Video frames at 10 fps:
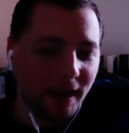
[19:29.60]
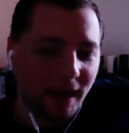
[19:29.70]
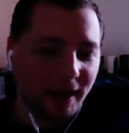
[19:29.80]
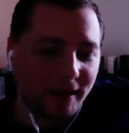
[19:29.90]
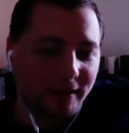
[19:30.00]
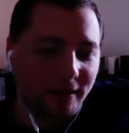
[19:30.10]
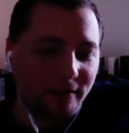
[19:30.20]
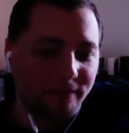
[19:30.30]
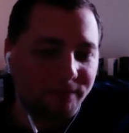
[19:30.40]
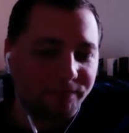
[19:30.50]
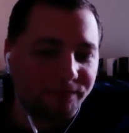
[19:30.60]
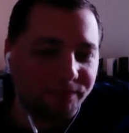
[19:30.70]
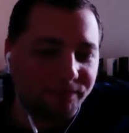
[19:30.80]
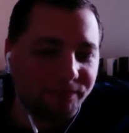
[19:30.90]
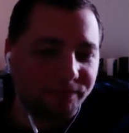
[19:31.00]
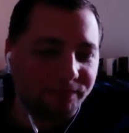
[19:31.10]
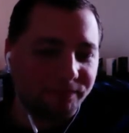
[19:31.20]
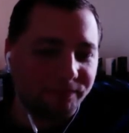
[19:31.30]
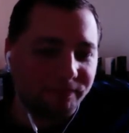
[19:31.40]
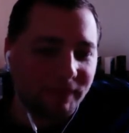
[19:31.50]
And
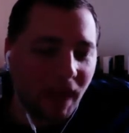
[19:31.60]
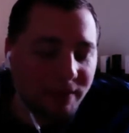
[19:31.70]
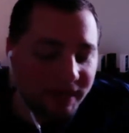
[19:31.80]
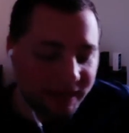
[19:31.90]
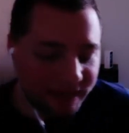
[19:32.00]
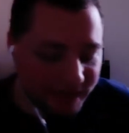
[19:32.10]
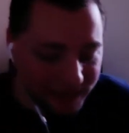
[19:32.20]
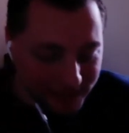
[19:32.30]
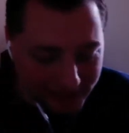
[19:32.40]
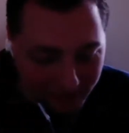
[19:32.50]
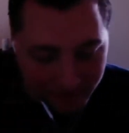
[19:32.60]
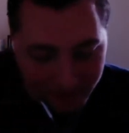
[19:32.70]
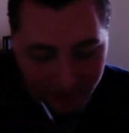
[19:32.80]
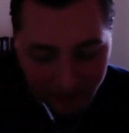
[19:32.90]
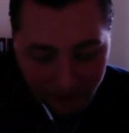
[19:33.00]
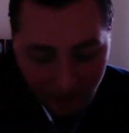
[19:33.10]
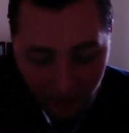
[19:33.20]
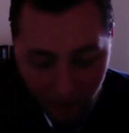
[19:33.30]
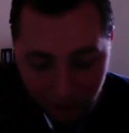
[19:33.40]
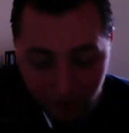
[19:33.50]
I mean, this is something that
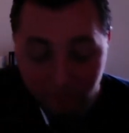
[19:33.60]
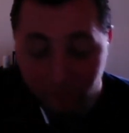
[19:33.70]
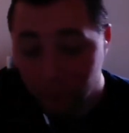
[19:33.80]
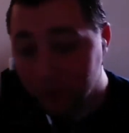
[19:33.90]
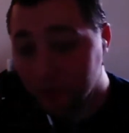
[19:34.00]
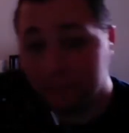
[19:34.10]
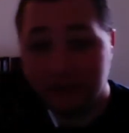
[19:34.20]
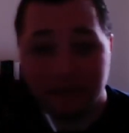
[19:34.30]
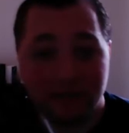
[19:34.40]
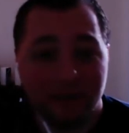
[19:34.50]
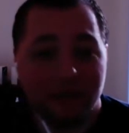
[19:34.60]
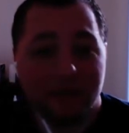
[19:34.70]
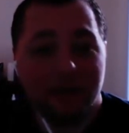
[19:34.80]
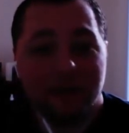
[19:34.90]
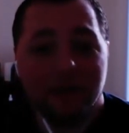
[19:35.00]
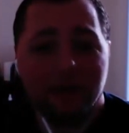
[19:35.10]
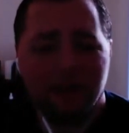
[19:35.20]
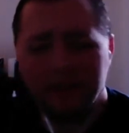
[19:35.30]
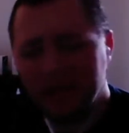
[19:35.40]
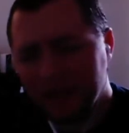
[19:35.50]
I'm looking forward to, because you know, I
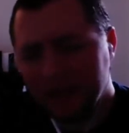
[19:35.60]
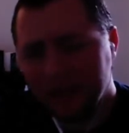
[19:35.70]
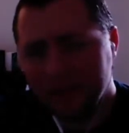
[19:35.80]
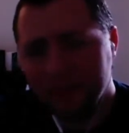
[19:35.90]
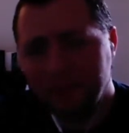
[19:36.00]
mean,